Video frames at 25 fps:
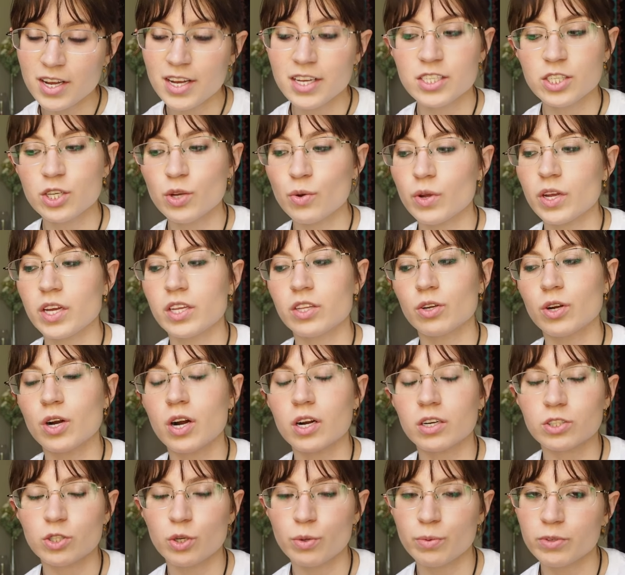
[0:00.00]
So either
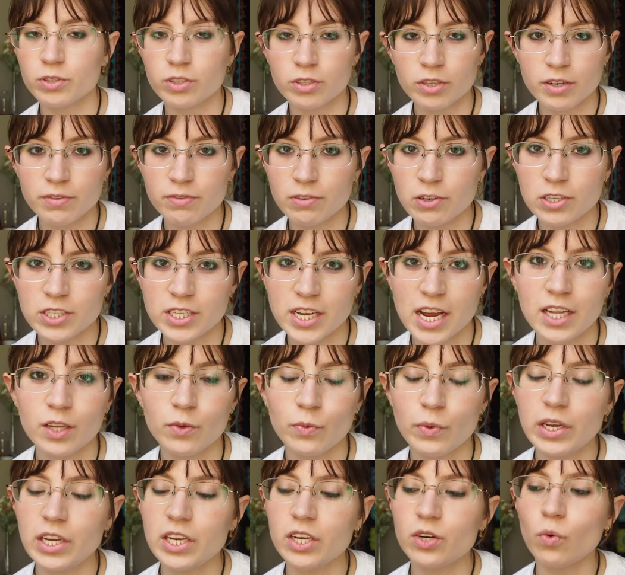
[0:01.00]
October 31st
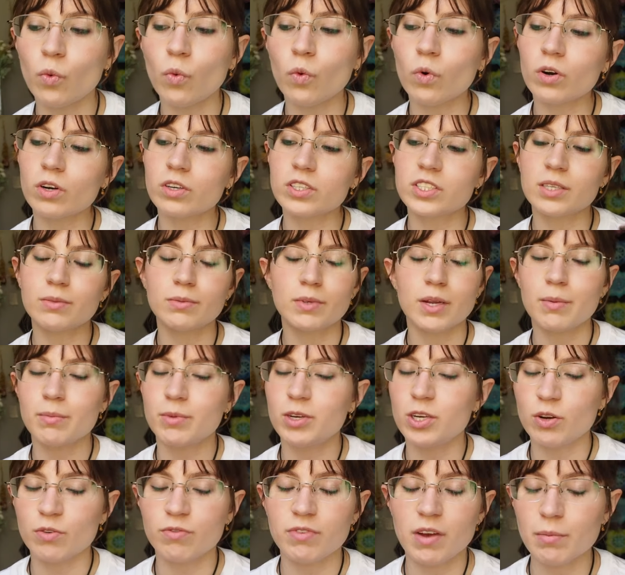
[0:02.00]
Halloween or sometime
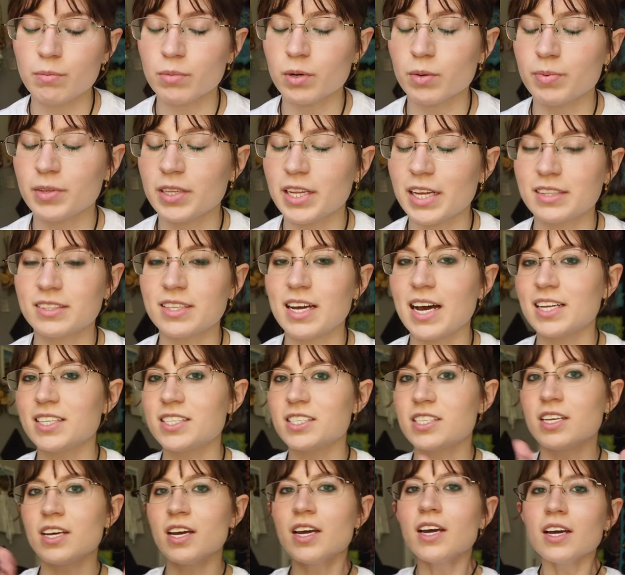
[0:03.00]
in November, but like
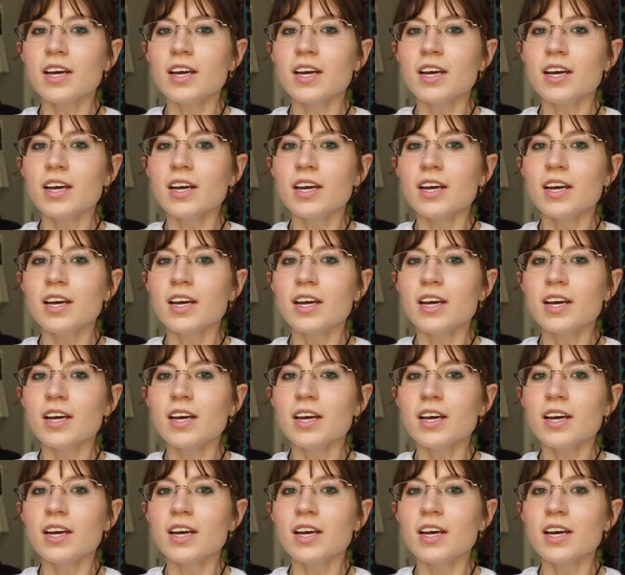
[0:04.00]
that's